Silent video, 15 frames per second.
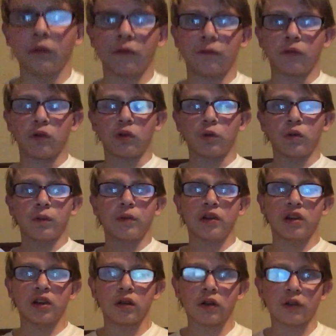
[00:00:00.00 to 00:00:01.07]
Before we
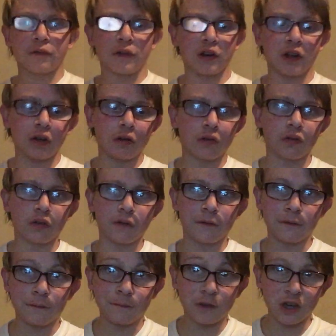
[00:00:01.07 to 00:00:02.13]
begin our video,
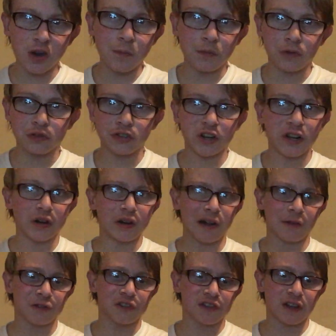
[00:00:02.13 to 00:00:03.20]
a couple of shout
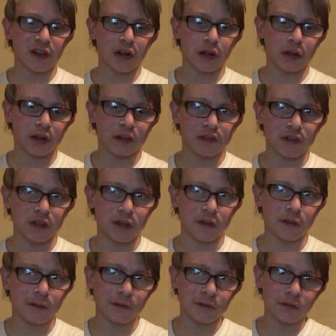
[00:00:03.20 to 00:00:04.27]
outs that I'd like to
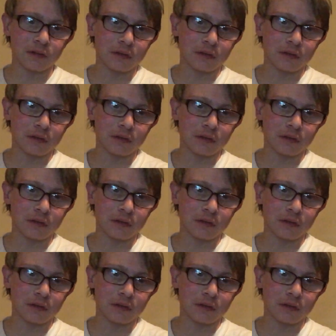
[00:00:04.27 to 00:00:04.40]
give.